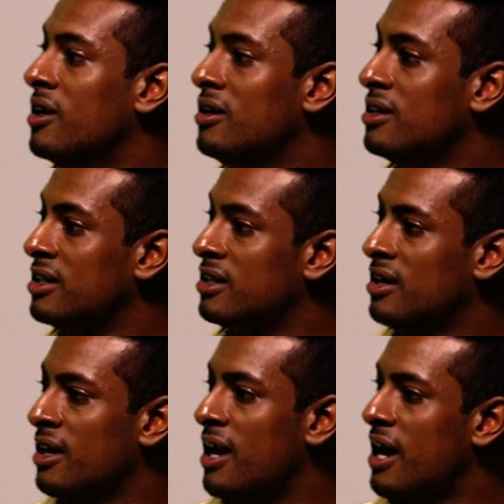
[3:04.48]
early
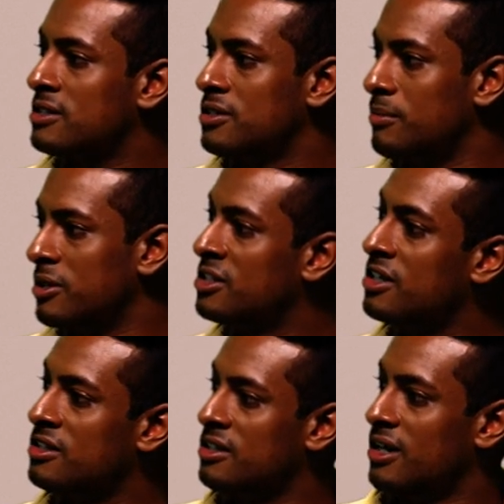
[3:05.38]
actually
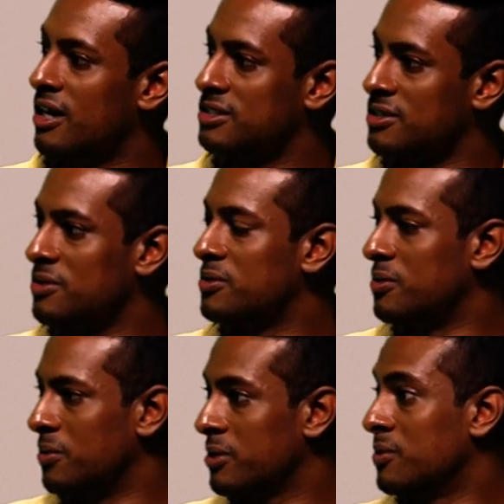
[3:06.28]
materialized into
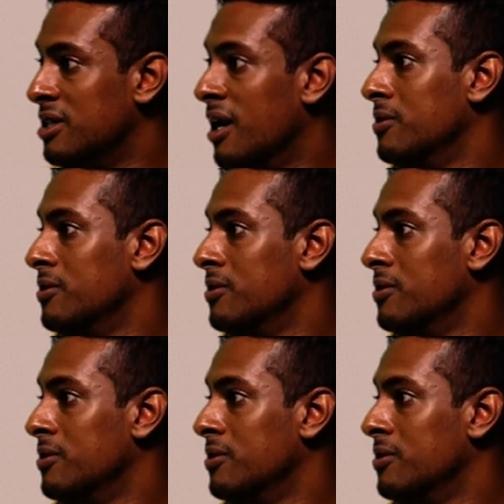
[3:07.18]
what we now